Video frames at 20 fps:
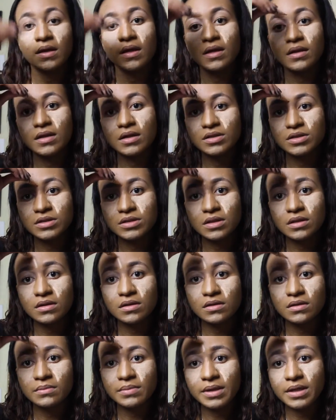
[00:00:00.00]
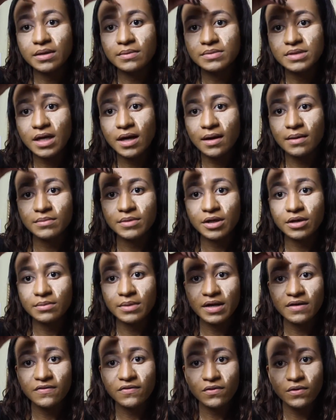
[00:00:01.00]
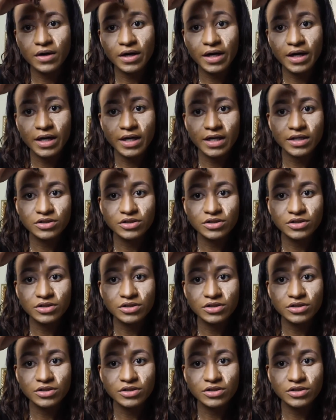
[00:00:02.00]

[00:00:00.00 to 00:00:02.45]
And then just a little bit up top near my forehead.